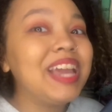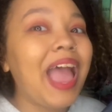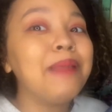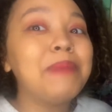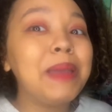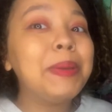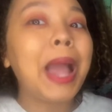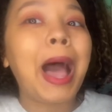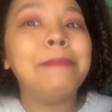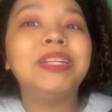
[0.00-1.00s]
And maybe
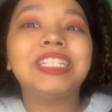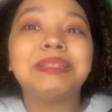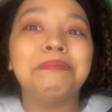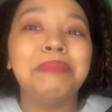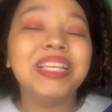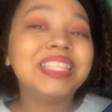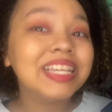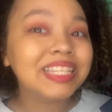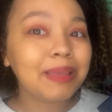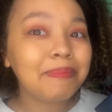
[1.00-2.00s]
I'm just missing
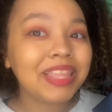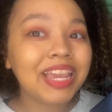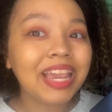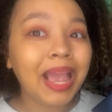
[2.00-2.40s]
something,